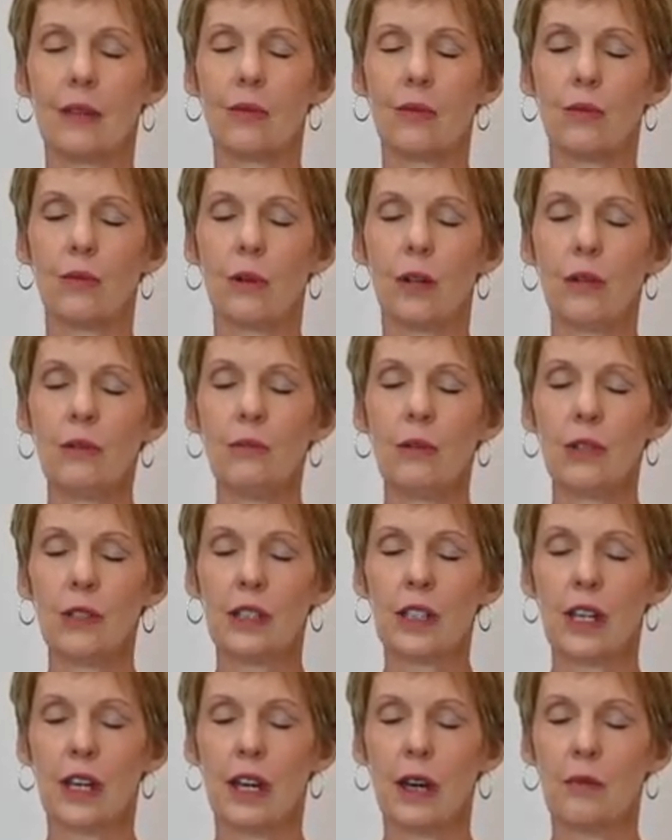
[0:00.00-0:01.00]
One more
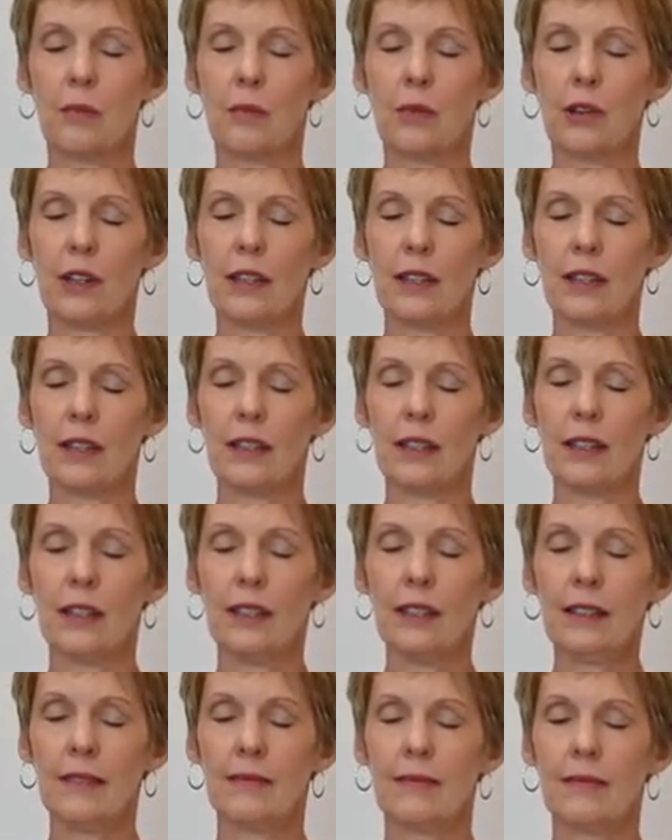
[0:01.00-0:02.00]
time, breathe
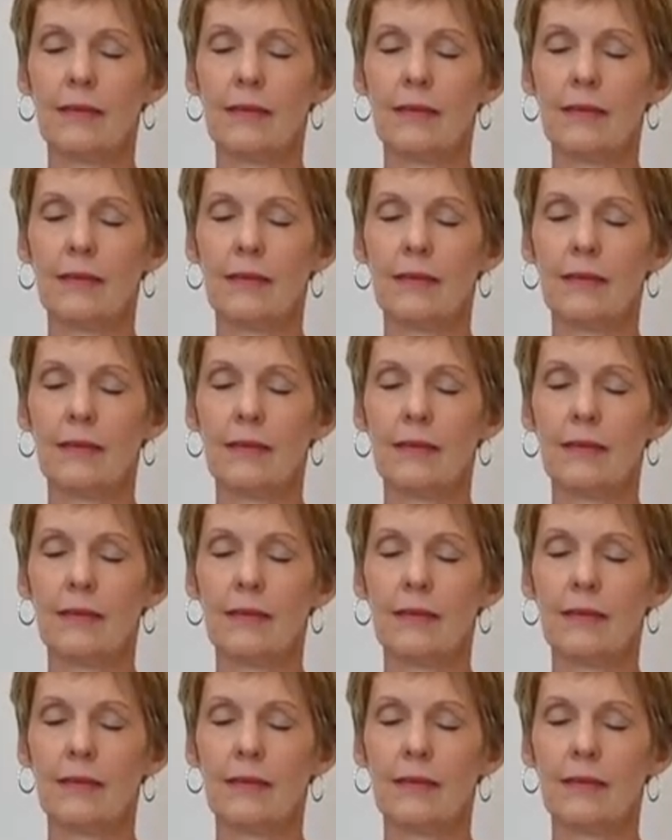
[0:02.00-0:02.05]
in,